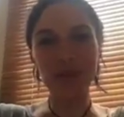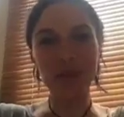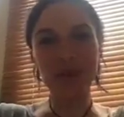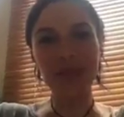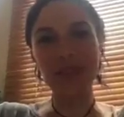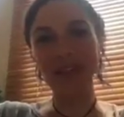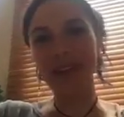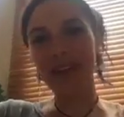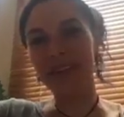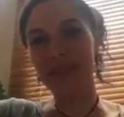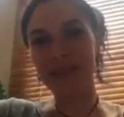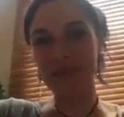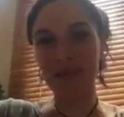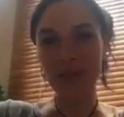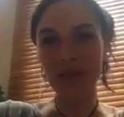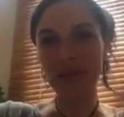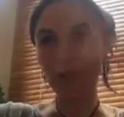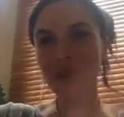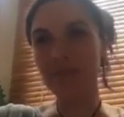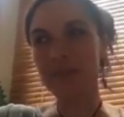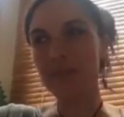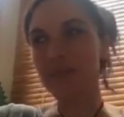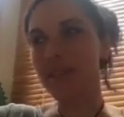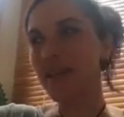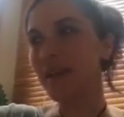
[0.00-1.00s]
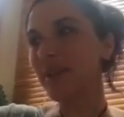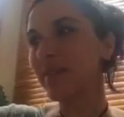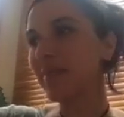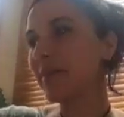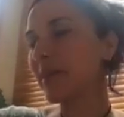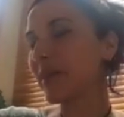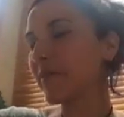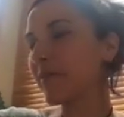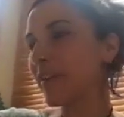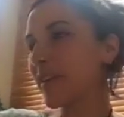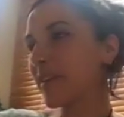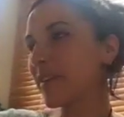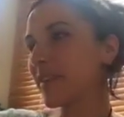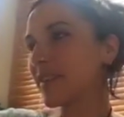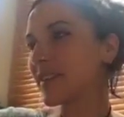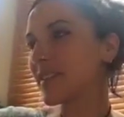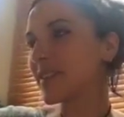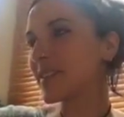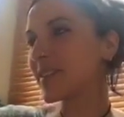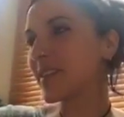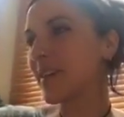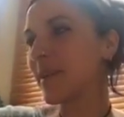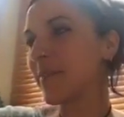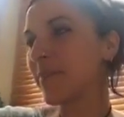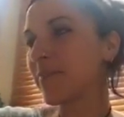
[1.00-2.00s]
one there and one comes down my phone.
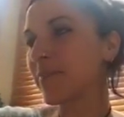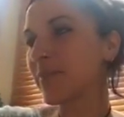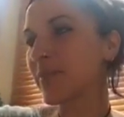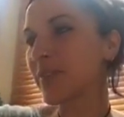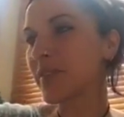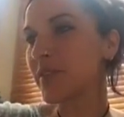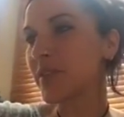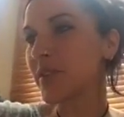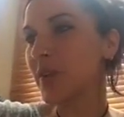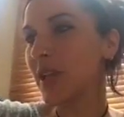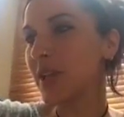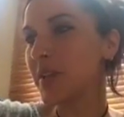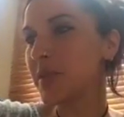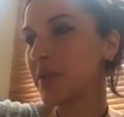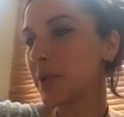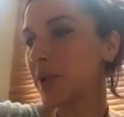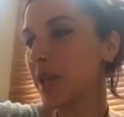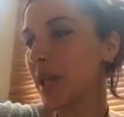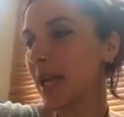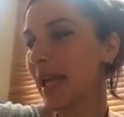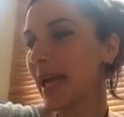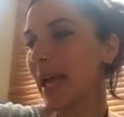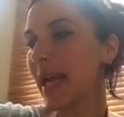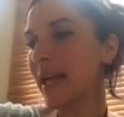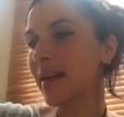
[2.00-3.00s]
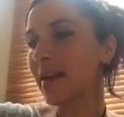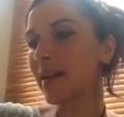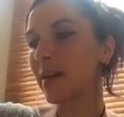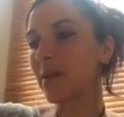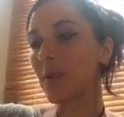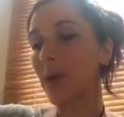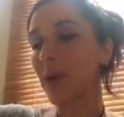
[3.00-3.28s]
It's so let's put that candle